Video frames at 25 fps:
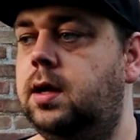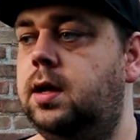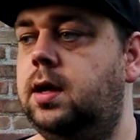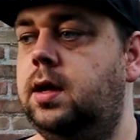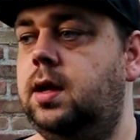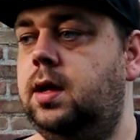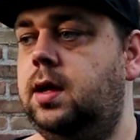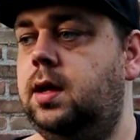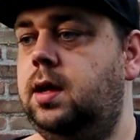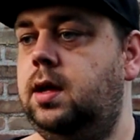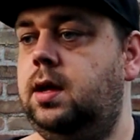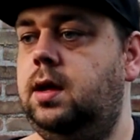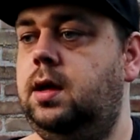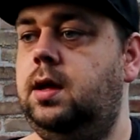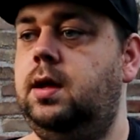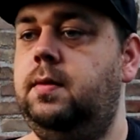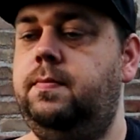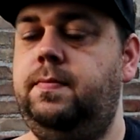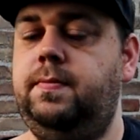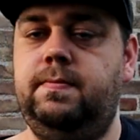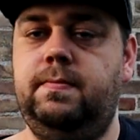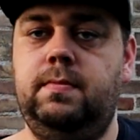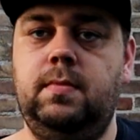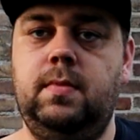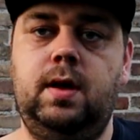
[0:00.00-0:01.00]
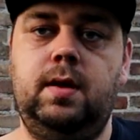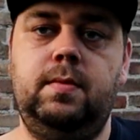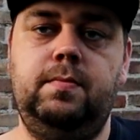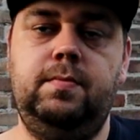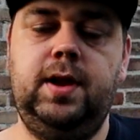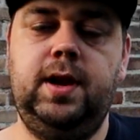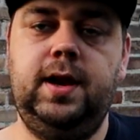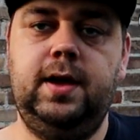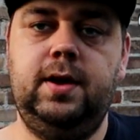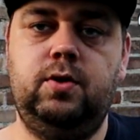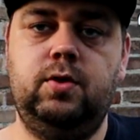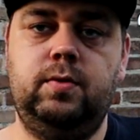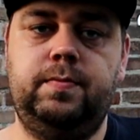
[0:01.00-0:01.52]

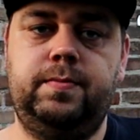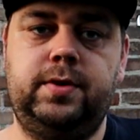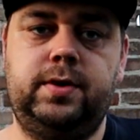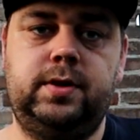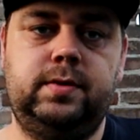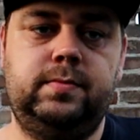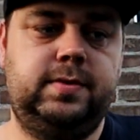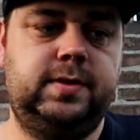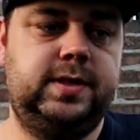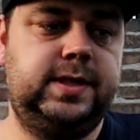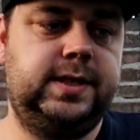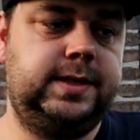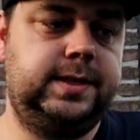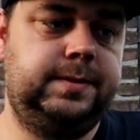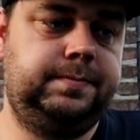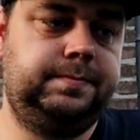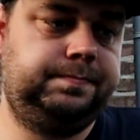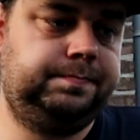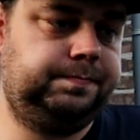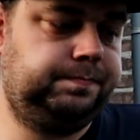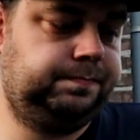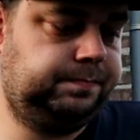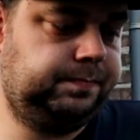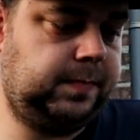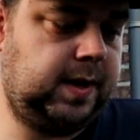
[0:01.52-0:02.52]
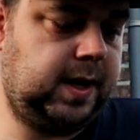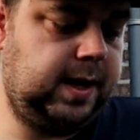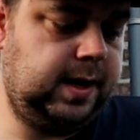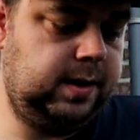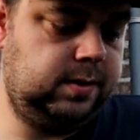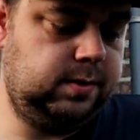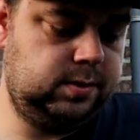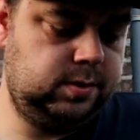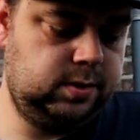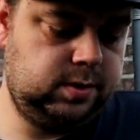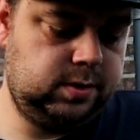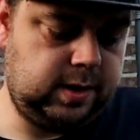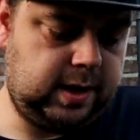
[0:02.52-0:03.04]
Mini Cooper, but I
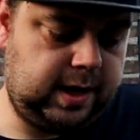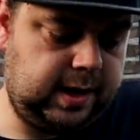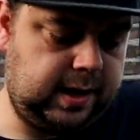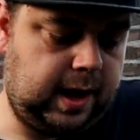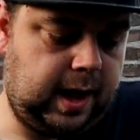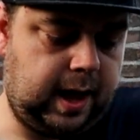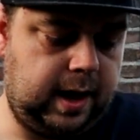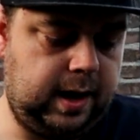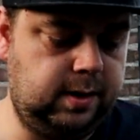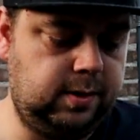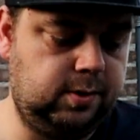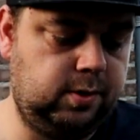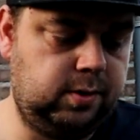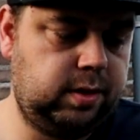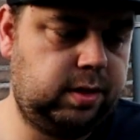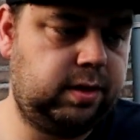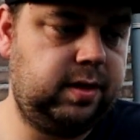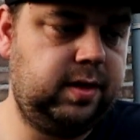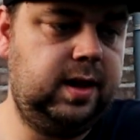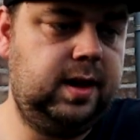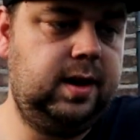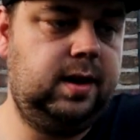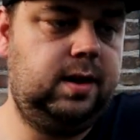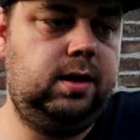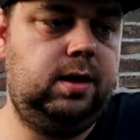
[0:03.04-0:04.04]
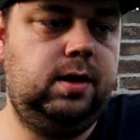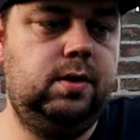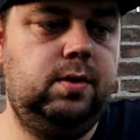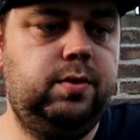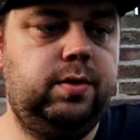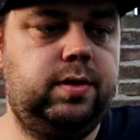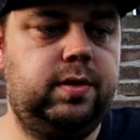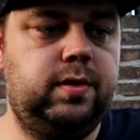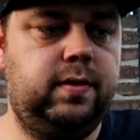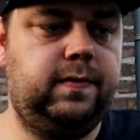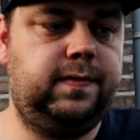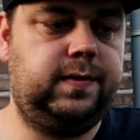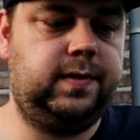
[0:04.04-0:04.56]
don't know. I don't see the
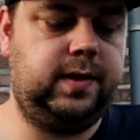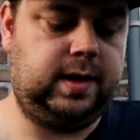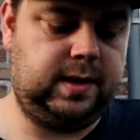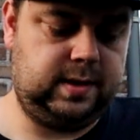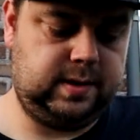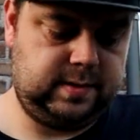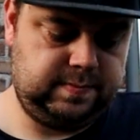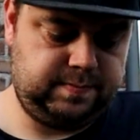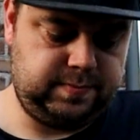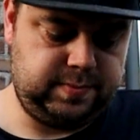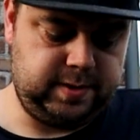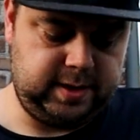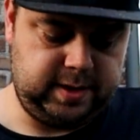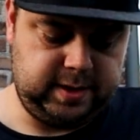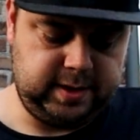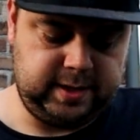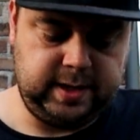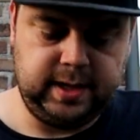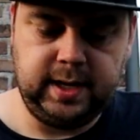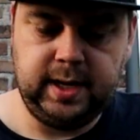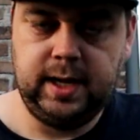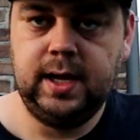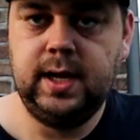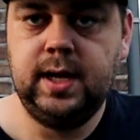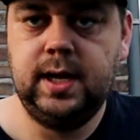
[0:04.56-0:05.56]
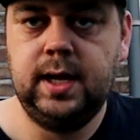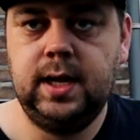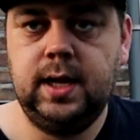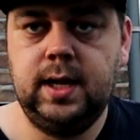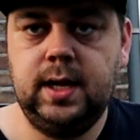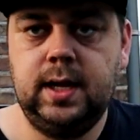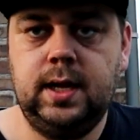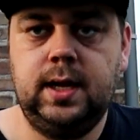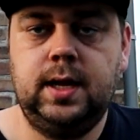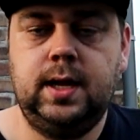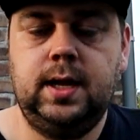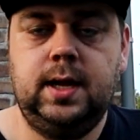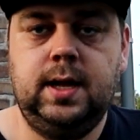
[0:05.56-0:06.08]
use of that plug.
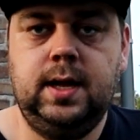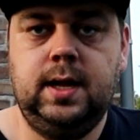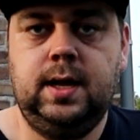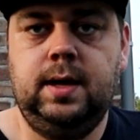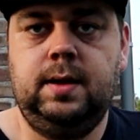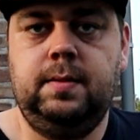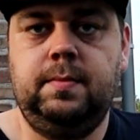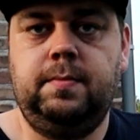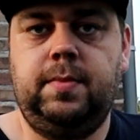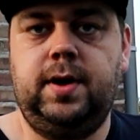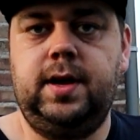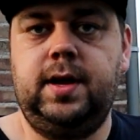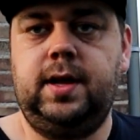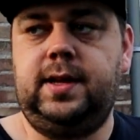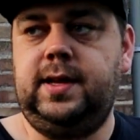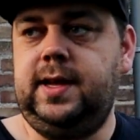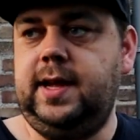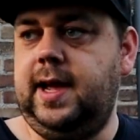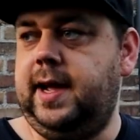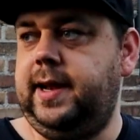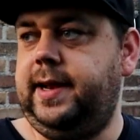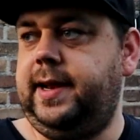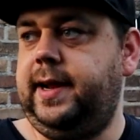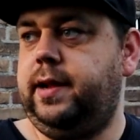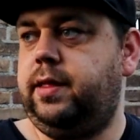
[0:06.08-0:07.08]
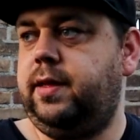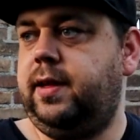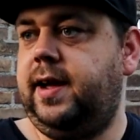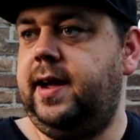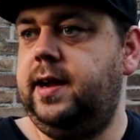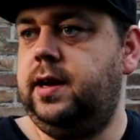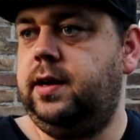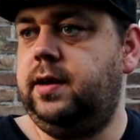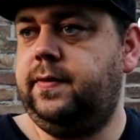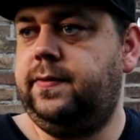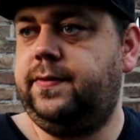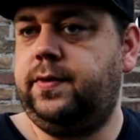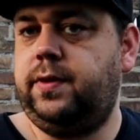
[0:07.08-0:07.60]
But yeah, that's
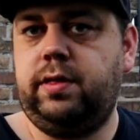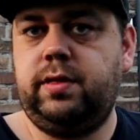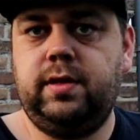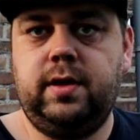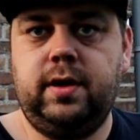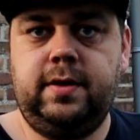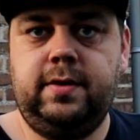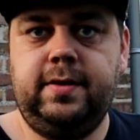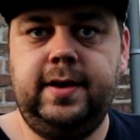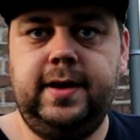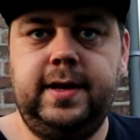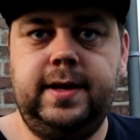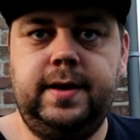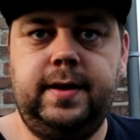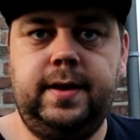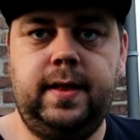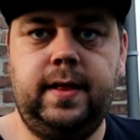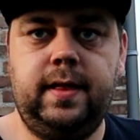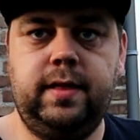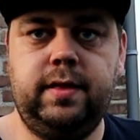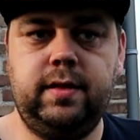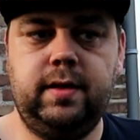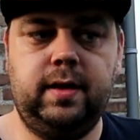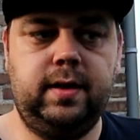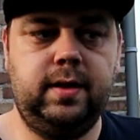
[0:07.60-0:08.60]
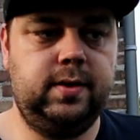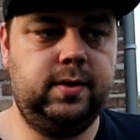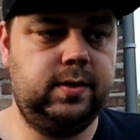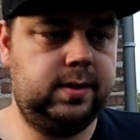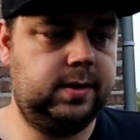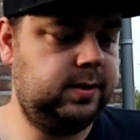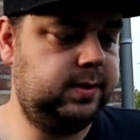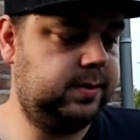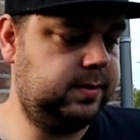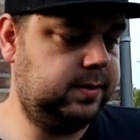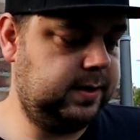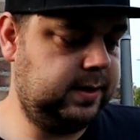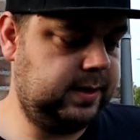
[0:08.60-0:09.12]
kind of the story. So
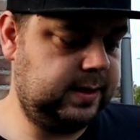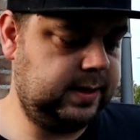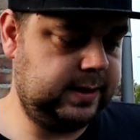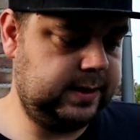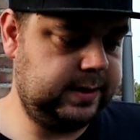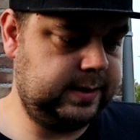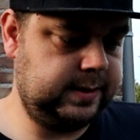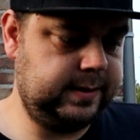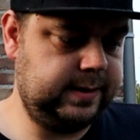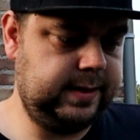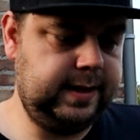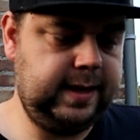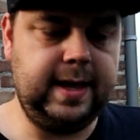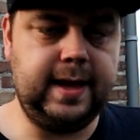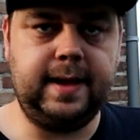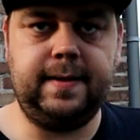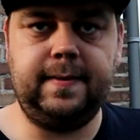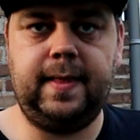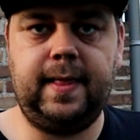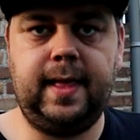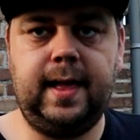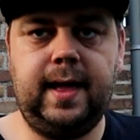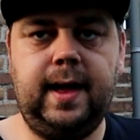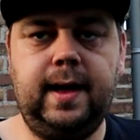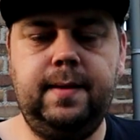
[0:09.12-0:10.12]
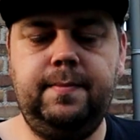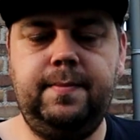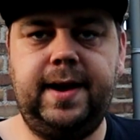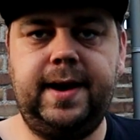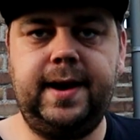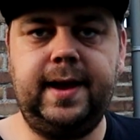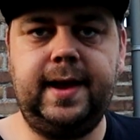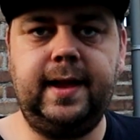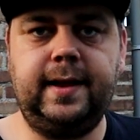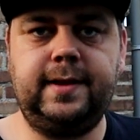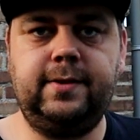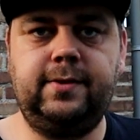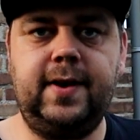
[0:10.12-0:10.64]
yeah, I
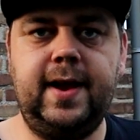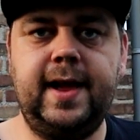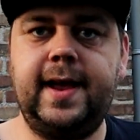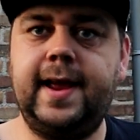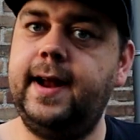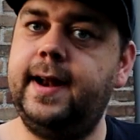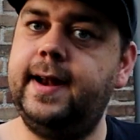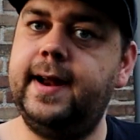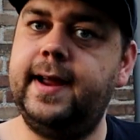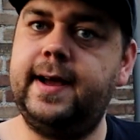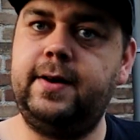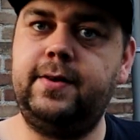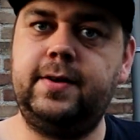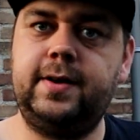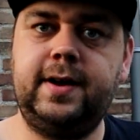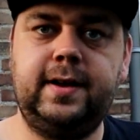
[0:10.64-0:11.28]
better get cracking now.